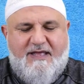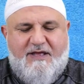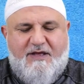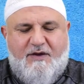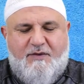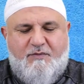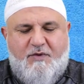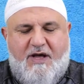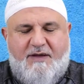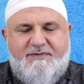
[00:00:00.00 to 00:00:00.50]

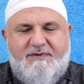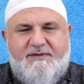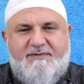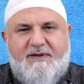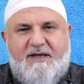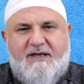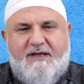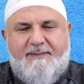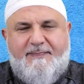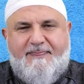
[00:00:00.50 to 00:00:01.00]
Umm
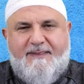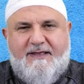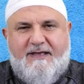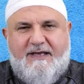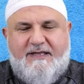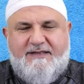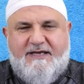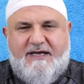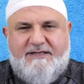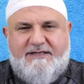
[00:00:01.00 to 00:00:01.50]
Habiba,
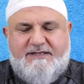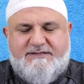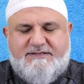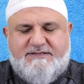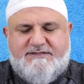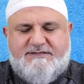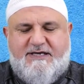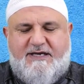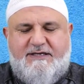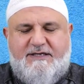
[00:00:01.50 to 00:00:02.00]
and the hadith is in
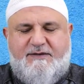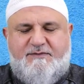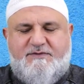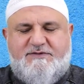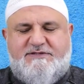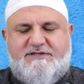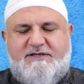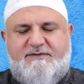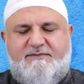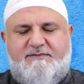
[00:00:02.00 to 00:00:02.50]
Sahih
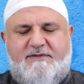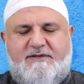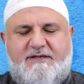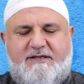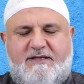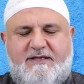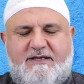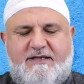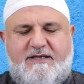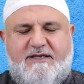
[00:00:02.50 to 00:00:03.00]
Muslim,
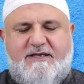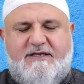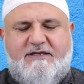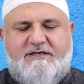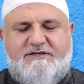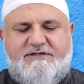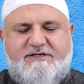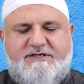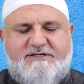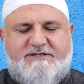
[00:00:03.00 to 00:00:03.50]

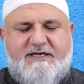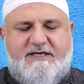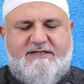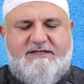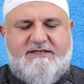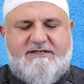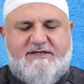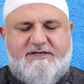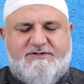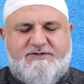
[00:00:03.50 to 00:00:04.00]
she said
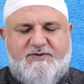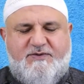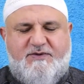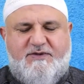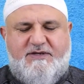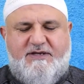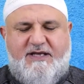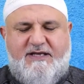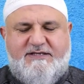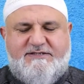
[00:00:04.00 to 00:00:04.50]
that
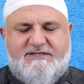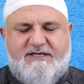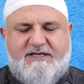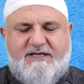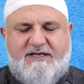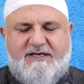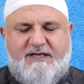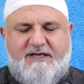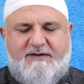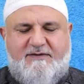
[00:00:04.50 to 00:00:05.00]
Rasulullah
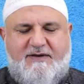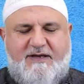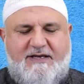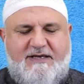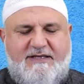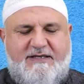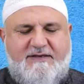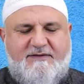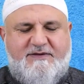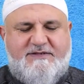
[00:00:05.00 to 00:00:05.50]
sallallahu
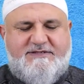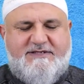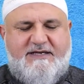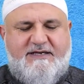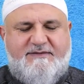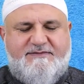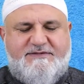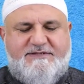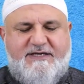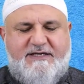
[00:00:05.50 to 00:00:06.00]
alayhi
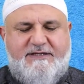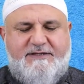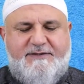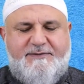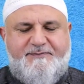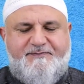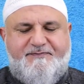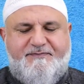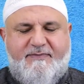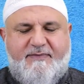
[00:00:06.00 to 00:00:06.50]
wasallam said,
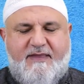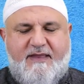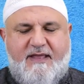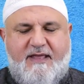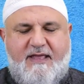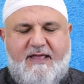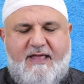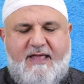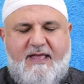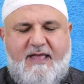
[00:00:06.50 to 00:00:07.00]

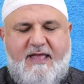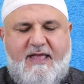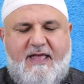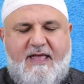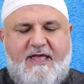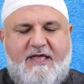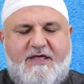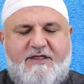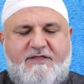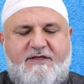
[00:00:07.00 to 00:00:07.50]

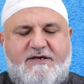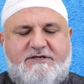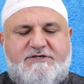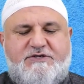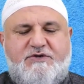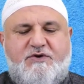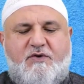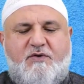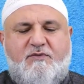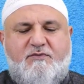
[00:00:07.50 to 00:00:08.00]
there is
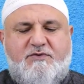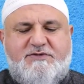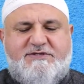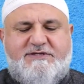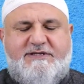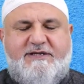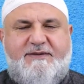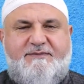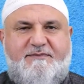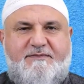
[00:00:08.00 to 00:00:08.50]
no
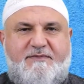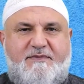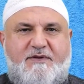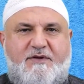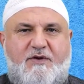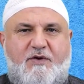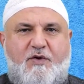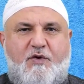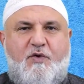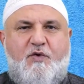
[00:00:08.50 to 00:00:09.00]
Muslim
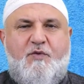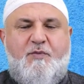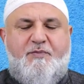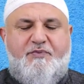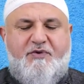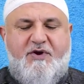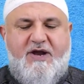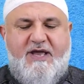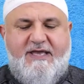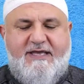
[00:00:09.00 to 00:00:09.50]
who
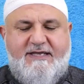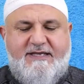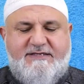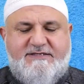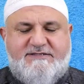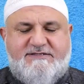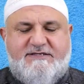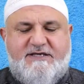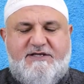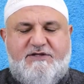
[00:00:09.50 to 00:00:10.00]

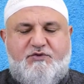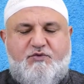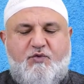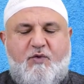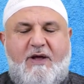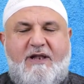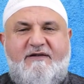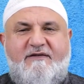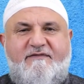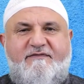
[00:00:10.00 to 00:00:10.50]
prays
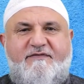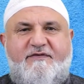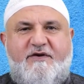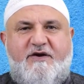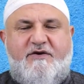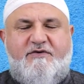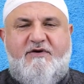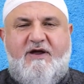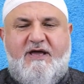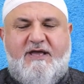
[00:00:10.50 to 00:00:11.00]
12
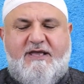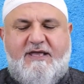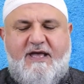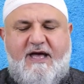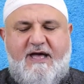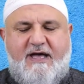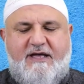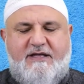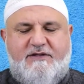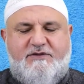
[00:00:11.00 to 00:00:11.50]

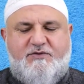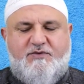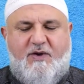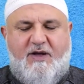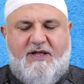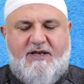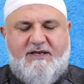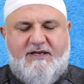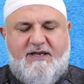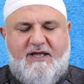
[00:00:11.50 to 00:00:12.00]
rak'ah to
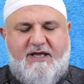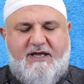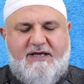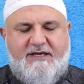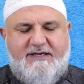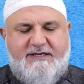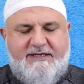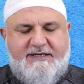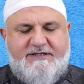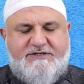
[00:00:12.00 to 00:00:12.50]

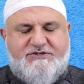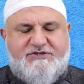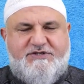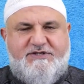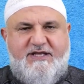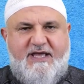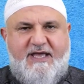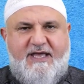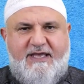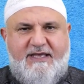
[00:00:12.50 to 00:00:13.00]
Allah each
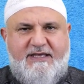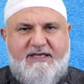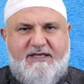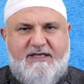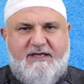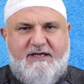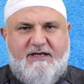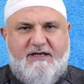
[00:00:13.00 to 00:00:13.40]
day